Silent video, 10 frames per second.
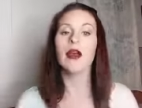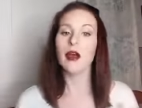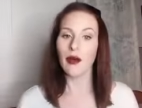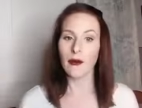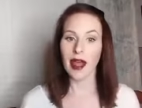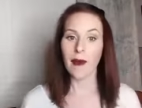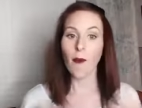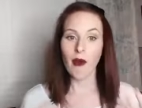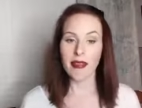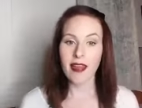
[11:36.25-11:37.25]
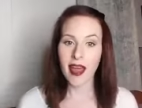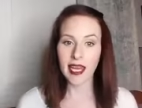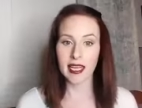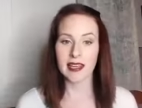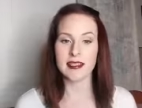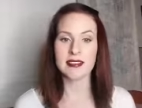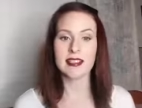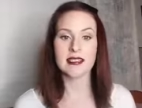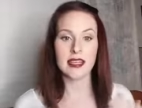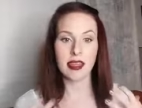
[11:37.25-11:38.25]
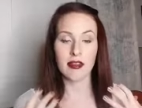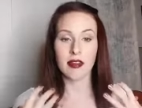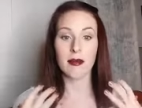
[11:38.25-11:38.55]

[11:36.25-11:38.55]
Okay, what that is in the